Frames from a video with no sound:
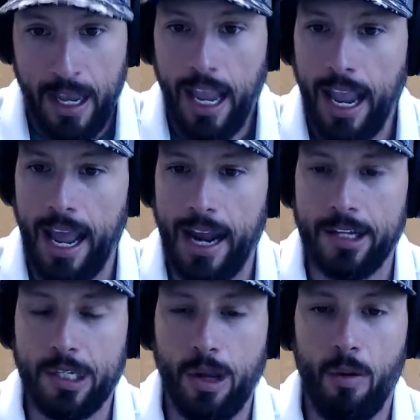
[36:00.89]
And
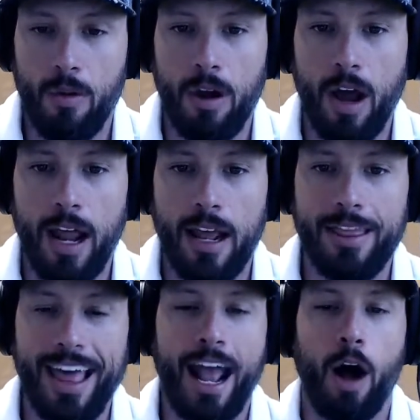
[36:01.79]
so
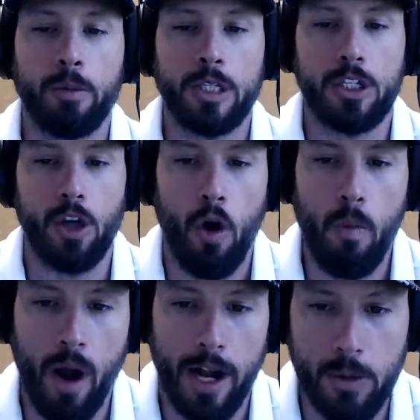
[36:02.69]
that helps so
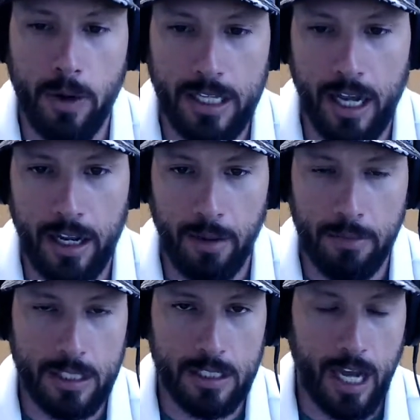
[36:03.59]
much when it
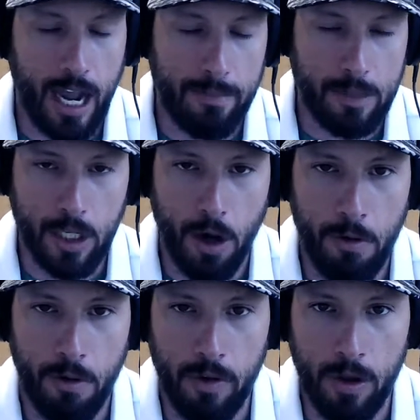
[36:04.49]
comes time to code
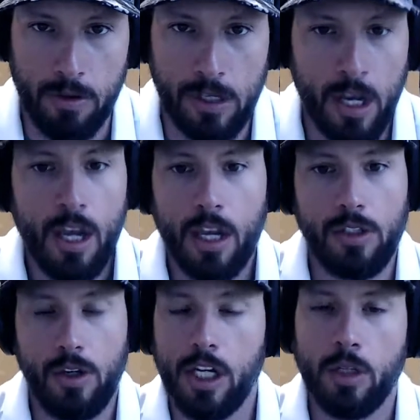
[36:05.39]
reviews, because you
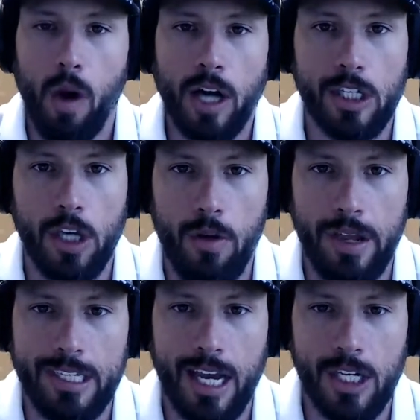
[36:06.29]
can just watch the coding
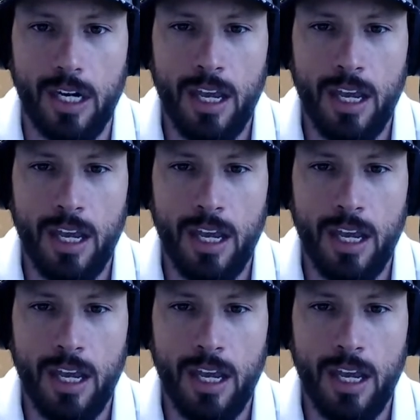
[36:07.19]
session.